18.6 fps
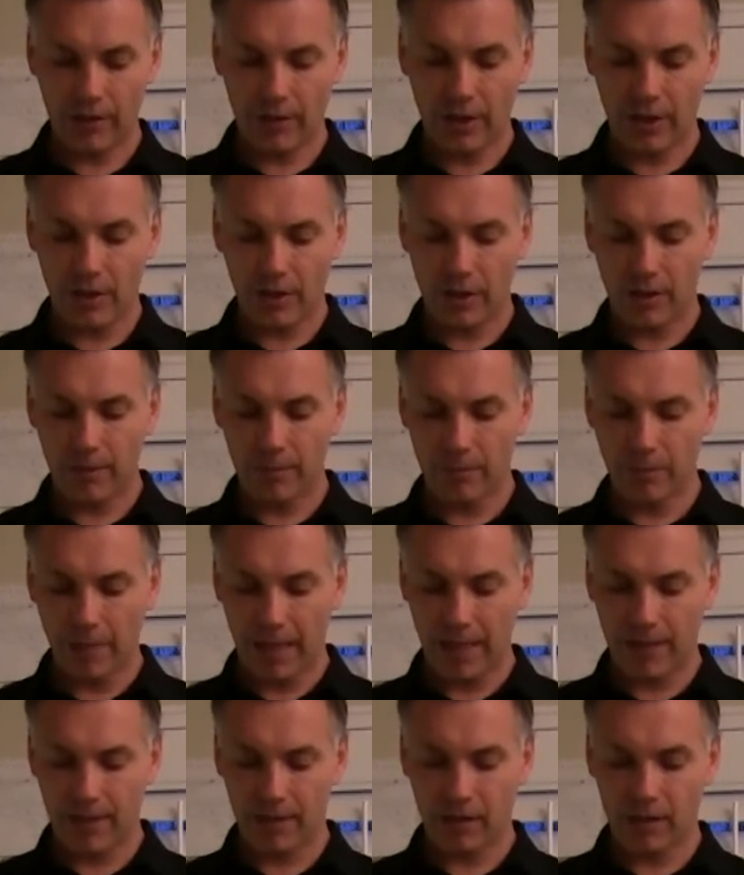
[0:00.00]
essentially
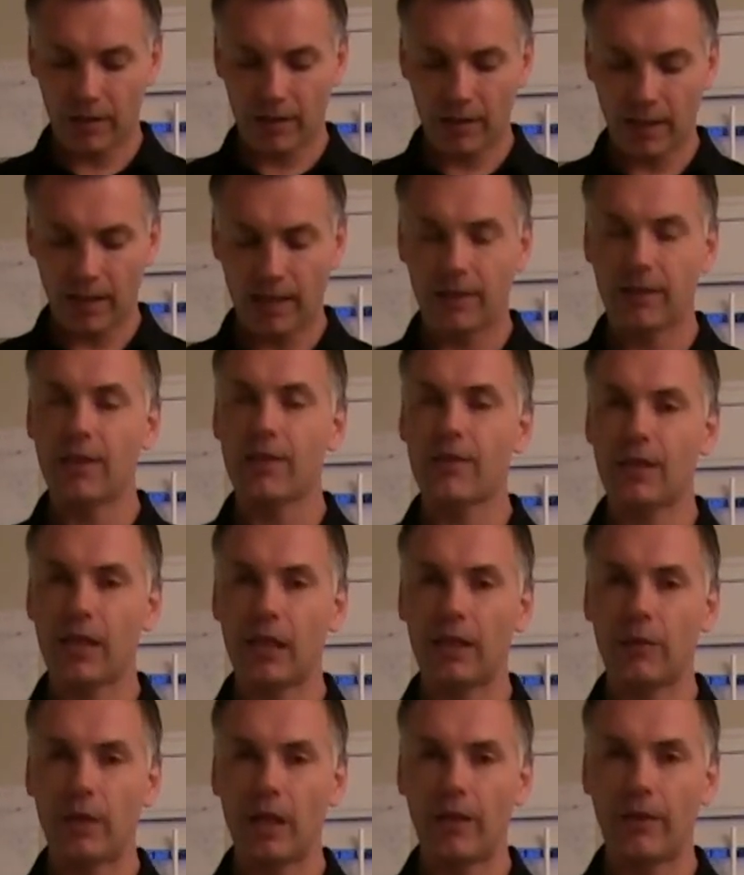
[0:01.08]
based on the
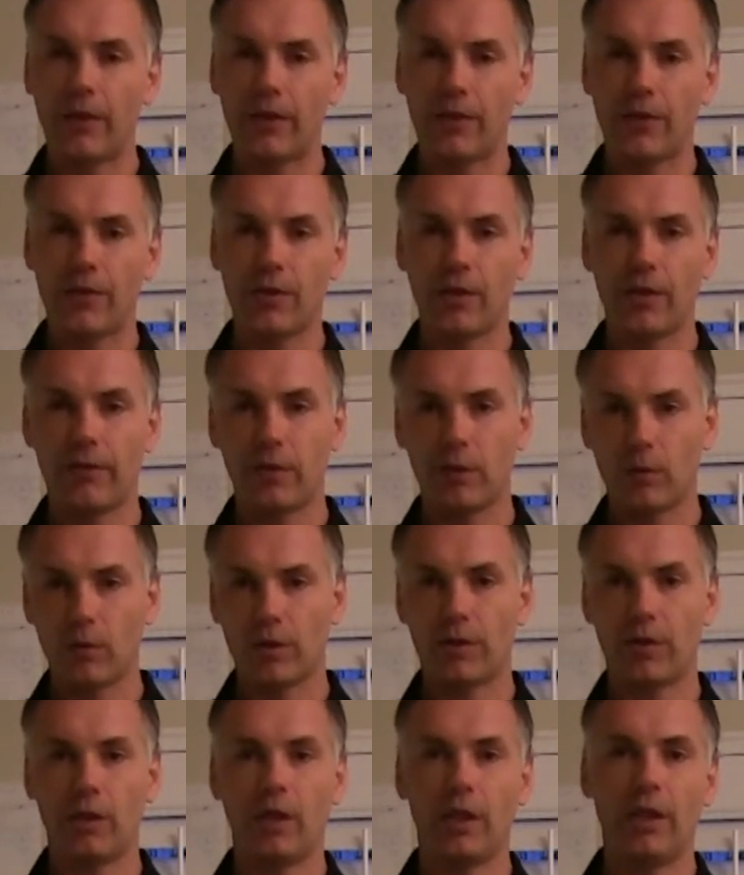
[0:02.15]
NT-style drivers. So if you want
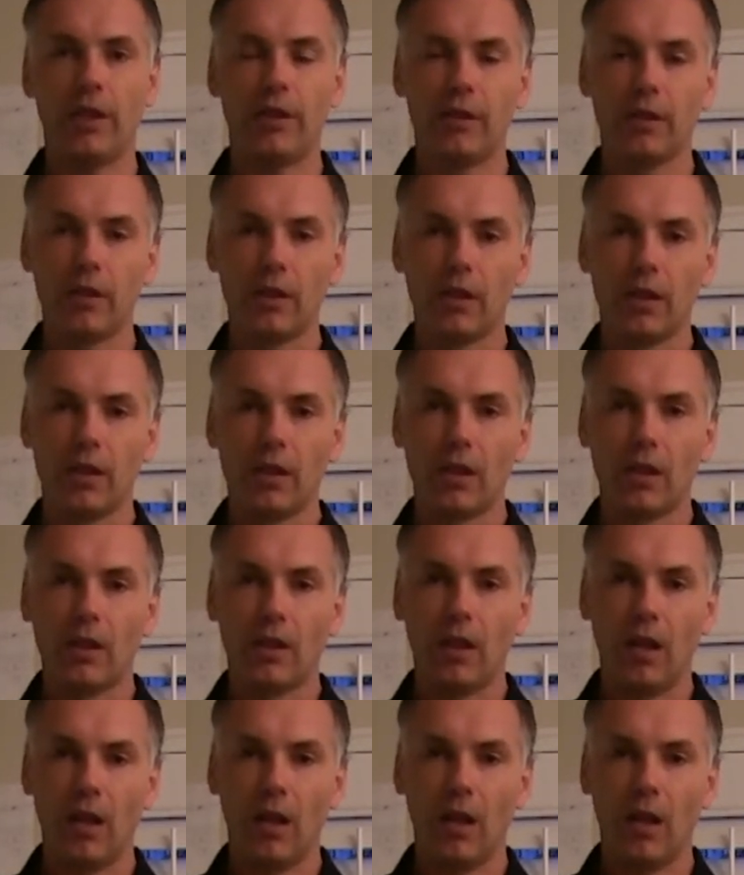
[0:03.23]
to learn
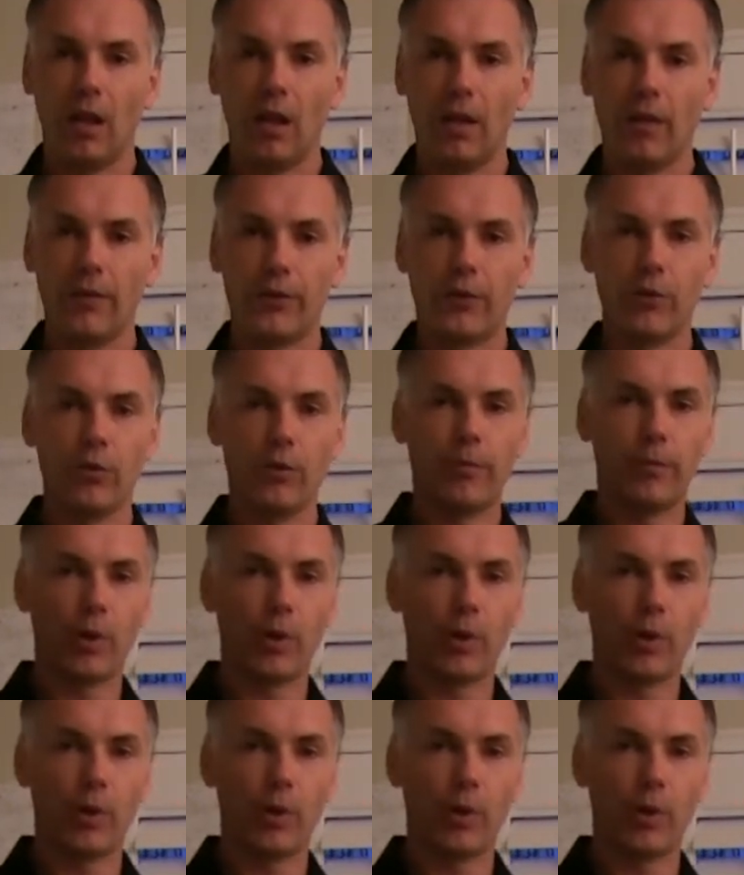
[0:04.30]
to